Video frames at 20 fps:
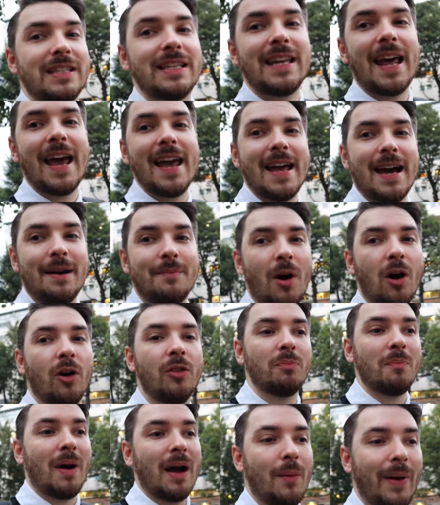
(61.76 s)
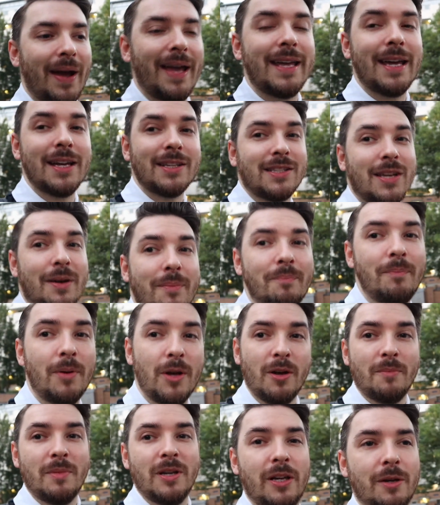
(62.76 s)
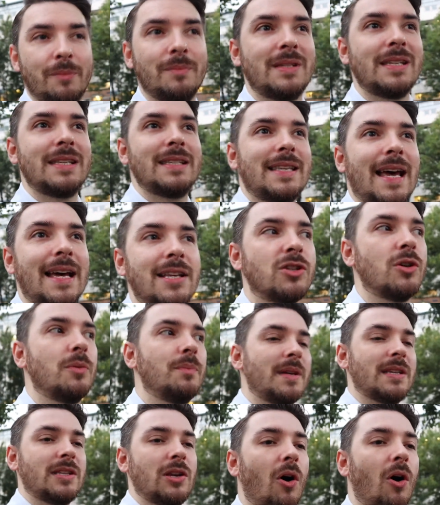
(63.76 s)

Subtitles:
today I'm on my way to Birmingham to set up this